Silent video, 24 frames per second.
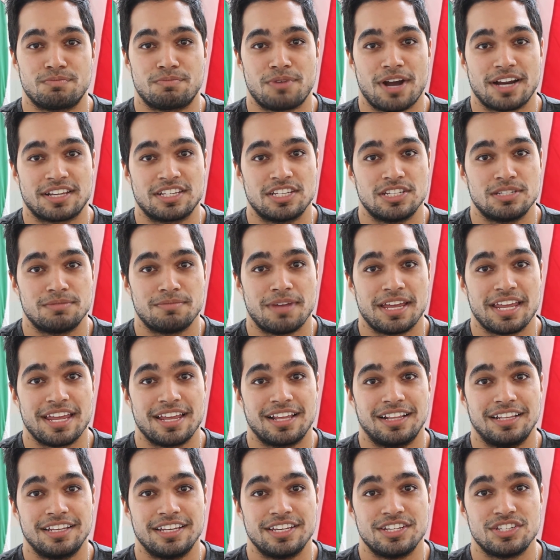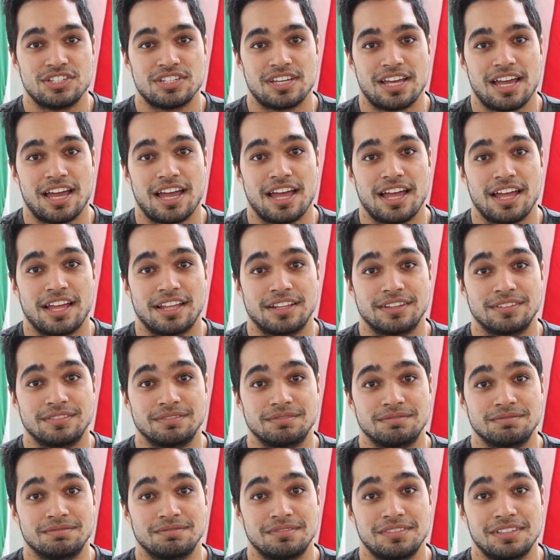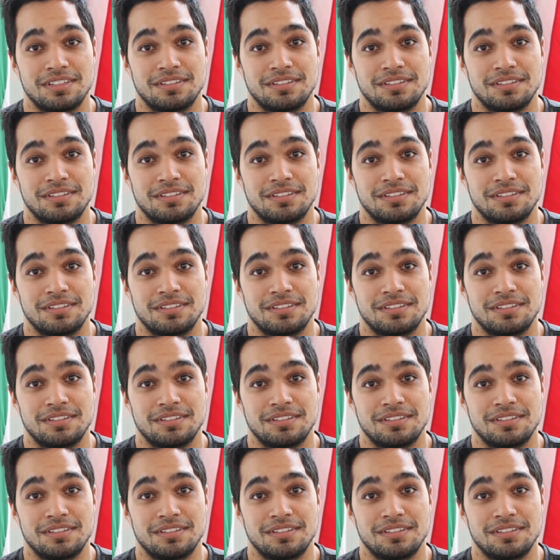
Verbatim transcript: practice my English and